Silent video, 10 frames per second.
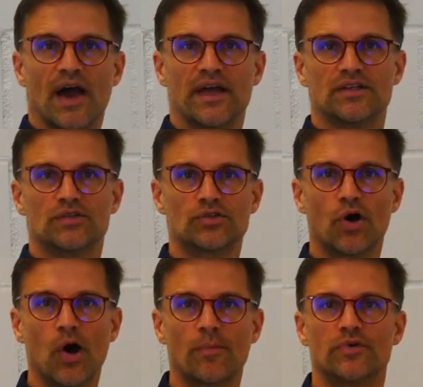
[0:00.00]
At the
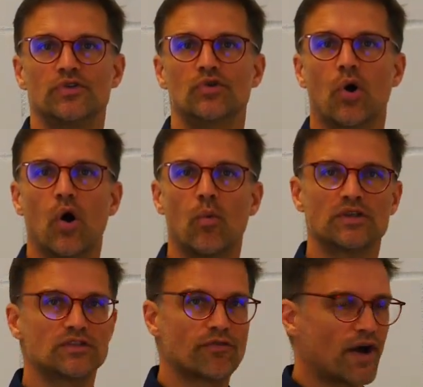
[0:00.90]
top you
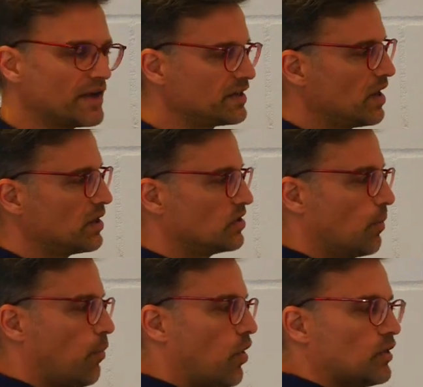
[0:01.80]
always find the
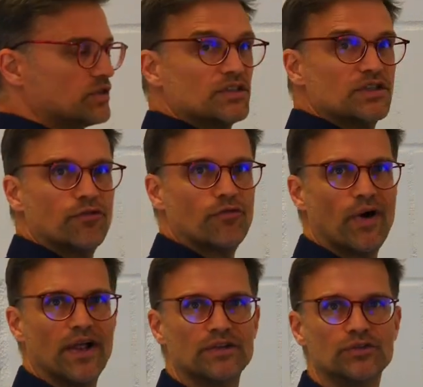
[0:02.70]
positive
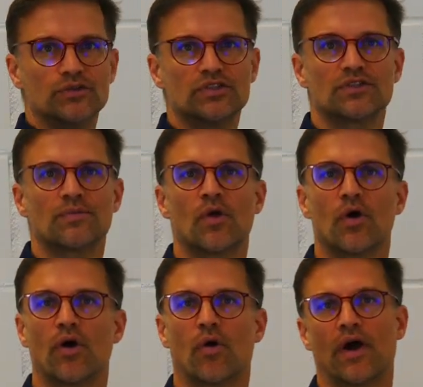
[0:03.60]
values
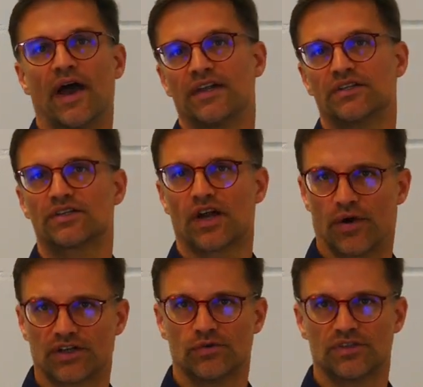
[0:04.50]
and
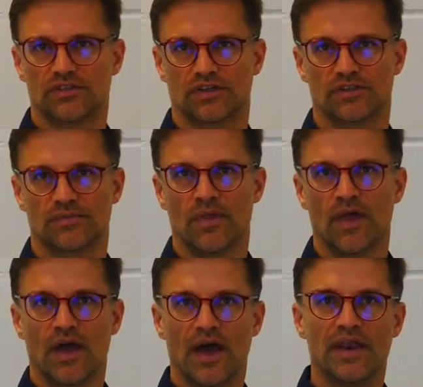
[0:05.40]
characteristics,
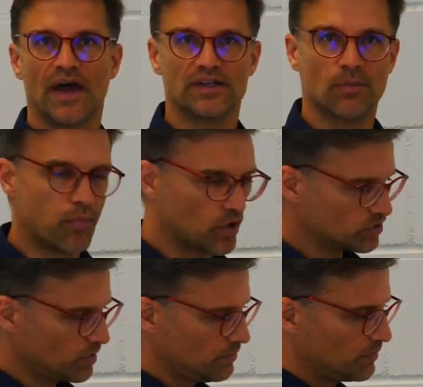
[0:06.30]
and at the
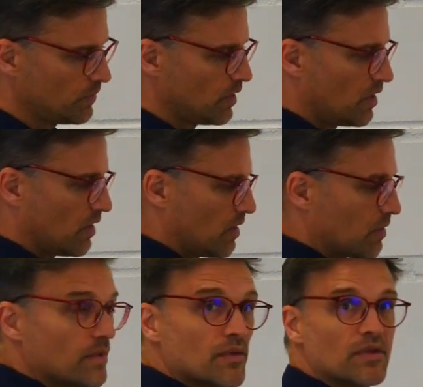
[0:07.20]
bottom
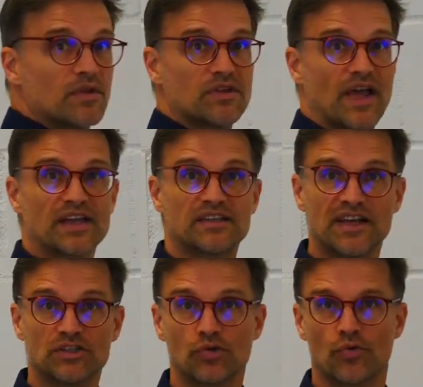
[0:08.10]
the
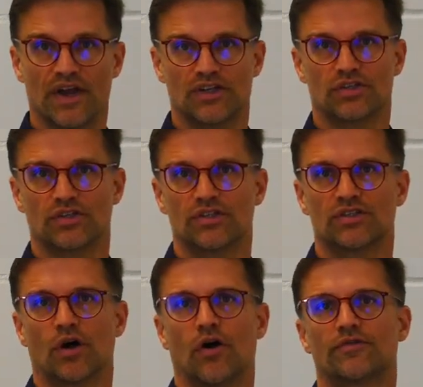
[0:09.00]

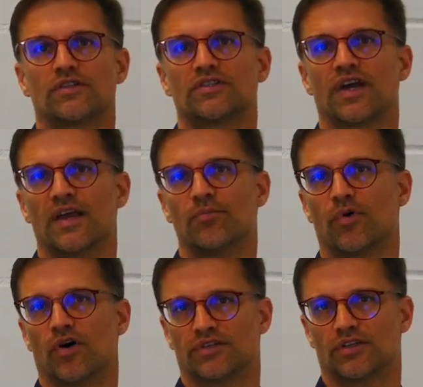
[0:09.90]
exaggerations of the same
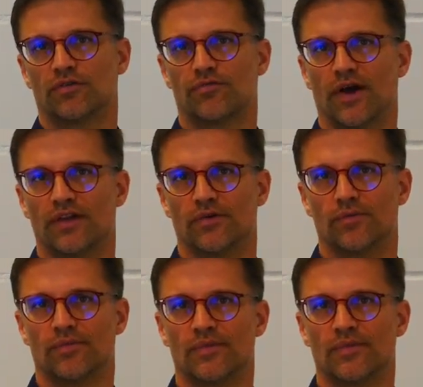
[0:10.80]
positive value.